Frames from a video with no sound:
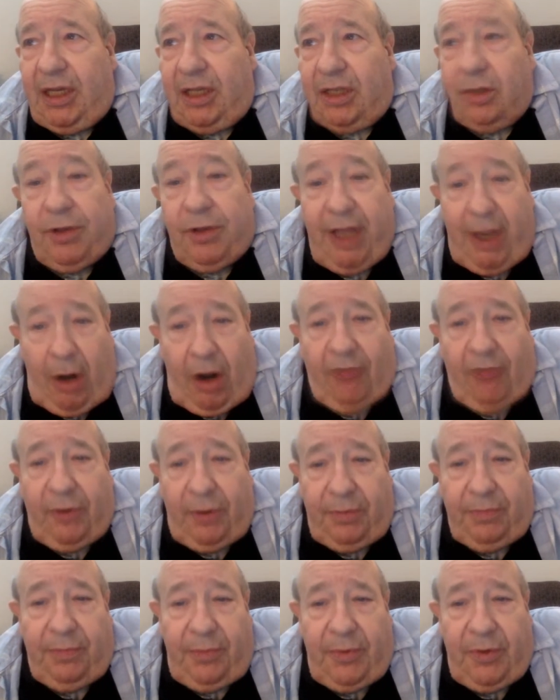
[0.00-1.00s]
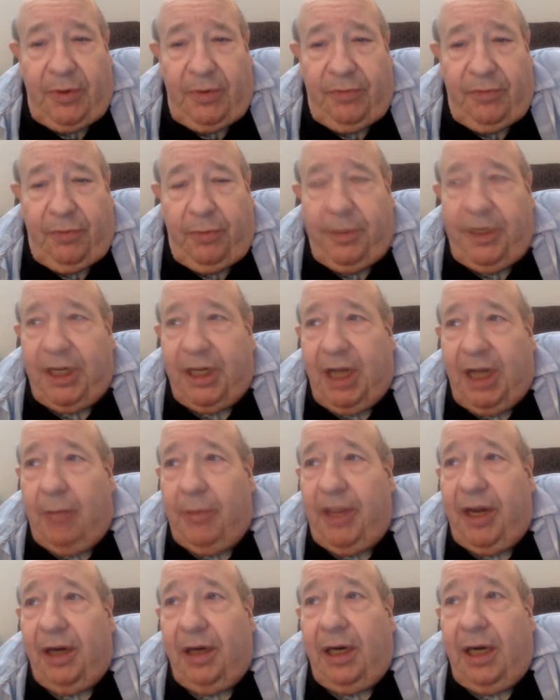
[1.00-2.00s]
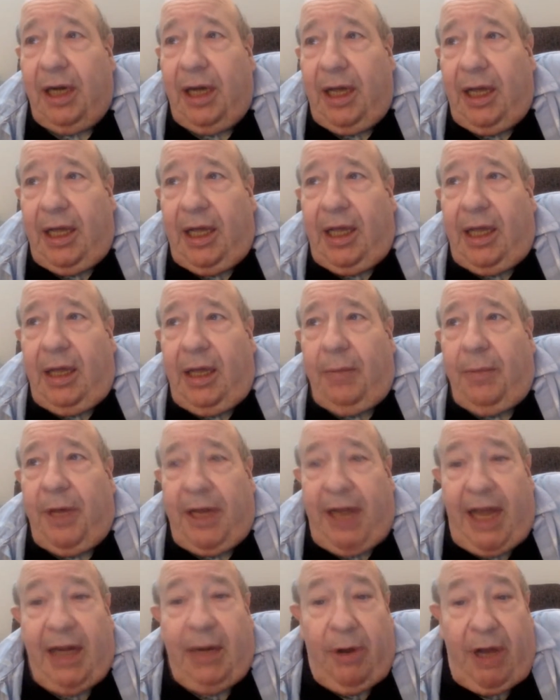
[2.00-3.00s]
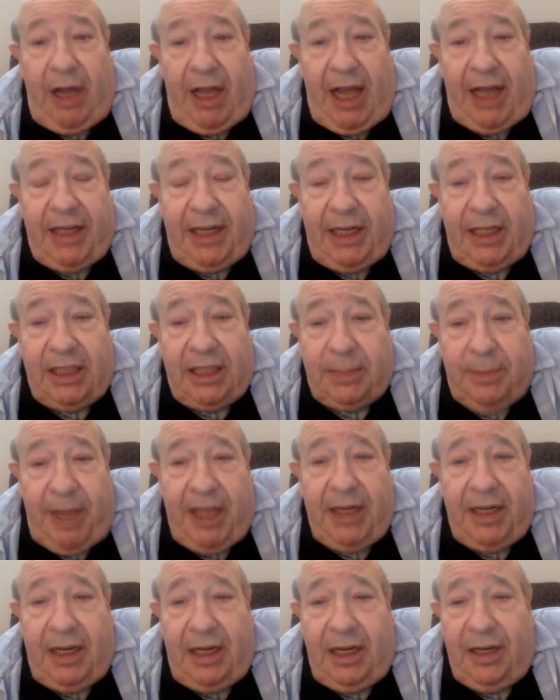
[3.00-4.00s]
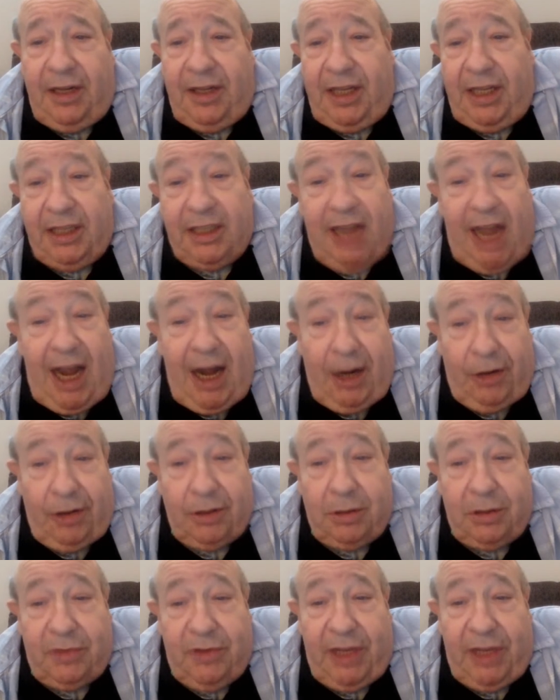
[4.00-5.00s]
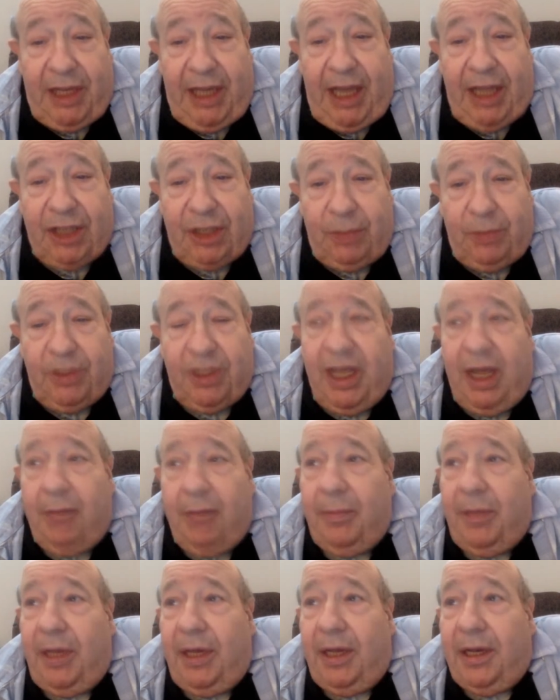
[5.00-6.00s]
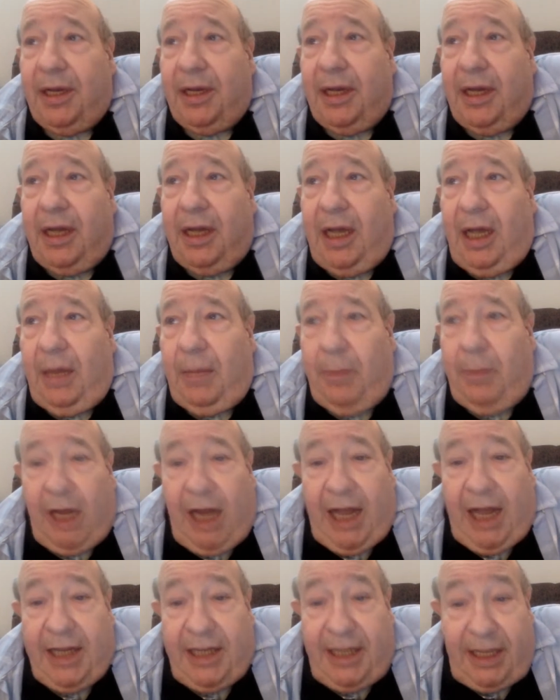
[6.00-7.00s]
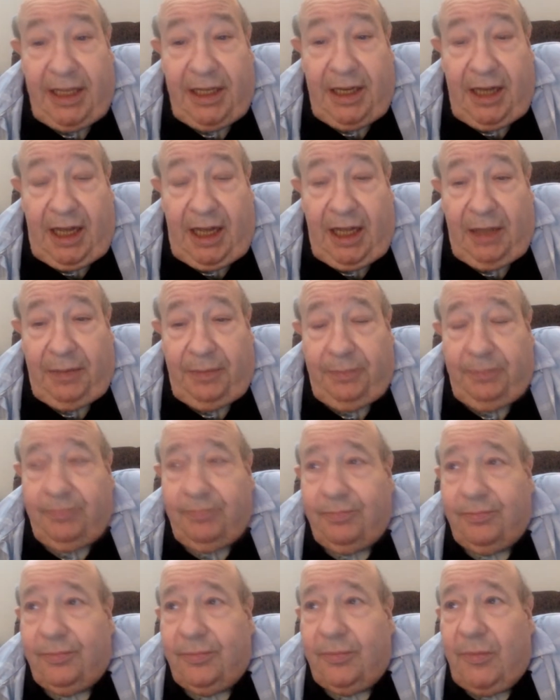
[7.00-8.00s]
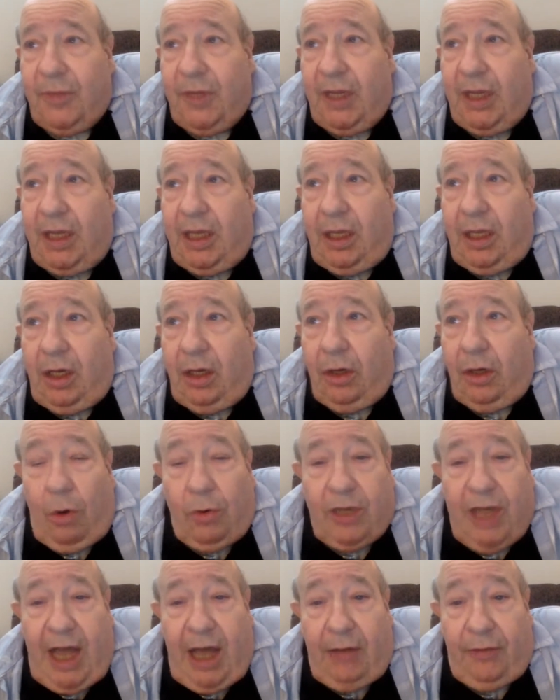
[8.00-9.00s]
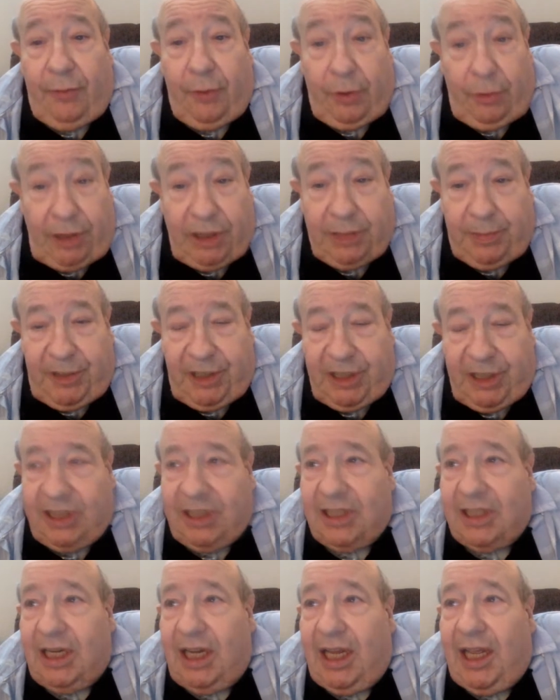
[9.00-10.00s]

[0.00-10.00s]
so they offered for me to come there. But anyway, I didn't spend the entire Christmas vacation with them, but I did go down for Christmas.